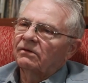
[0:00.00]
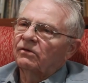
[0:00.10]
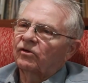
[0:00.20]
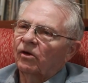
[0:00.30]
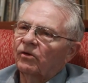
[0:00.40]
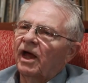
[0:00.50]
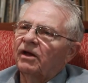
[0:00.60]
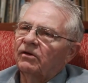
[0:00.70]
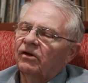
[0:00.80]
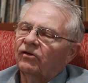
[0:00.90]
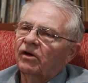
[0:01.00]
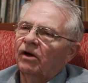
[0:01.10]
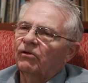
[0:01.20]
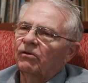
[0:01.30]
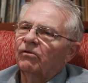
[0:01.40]
So that
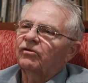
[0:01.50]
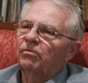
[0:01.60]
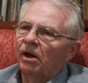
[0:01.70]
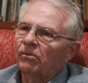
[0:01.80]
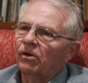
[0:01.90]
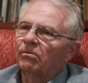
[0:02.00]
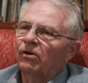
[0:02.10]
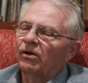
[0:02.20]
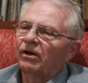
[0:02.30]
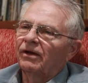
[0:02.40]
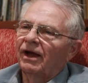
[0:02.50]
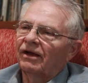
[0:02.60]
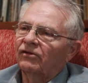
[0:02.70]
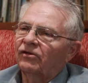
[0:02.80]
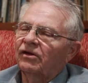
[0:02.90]
discovery was memorable in
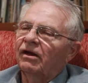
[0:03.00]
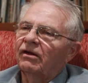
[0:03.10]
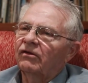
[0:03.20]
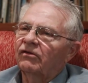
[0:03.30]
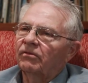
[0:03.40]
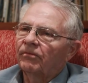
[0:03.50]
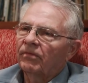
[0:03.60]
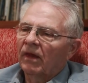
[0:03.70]
that sense.